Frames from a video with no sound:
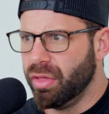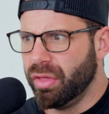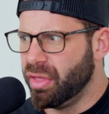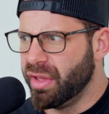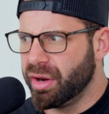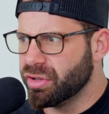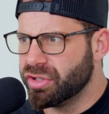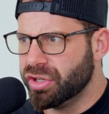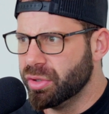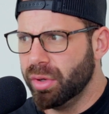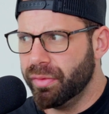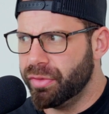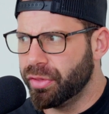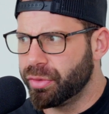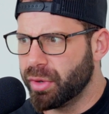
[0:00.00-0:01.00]
They are two
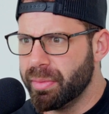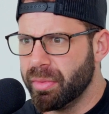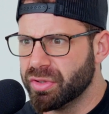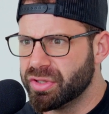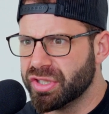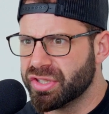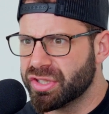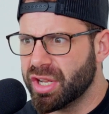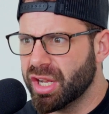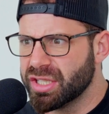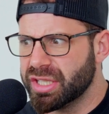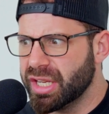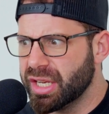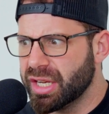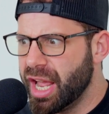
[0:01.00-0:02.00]
of the three most
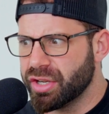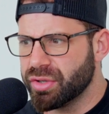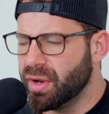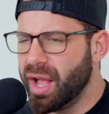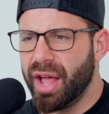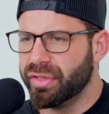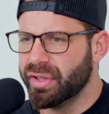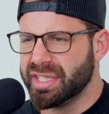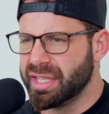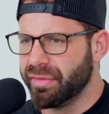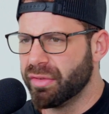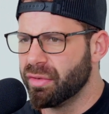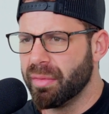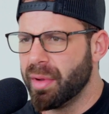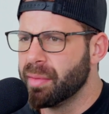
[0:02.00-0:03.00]
disgusting natural athletes I've
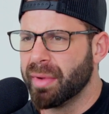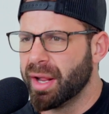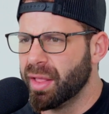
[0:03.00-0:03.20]
ever met in my